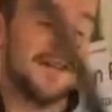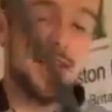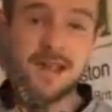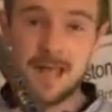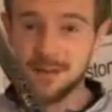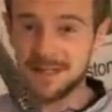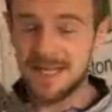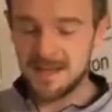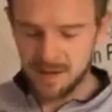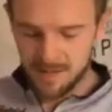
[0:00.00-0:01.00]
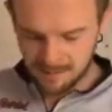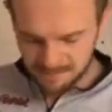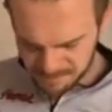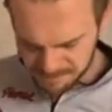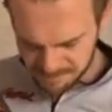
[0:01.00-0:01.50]
is able to keep up
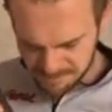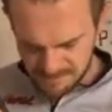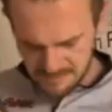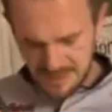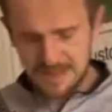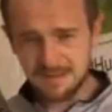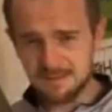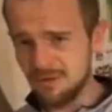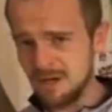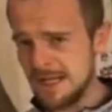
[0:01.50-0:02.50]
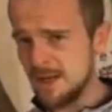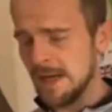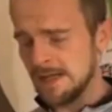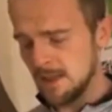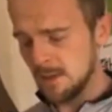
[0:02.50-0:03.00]
is really
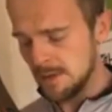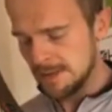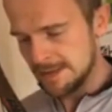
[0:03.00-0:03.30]
quite low.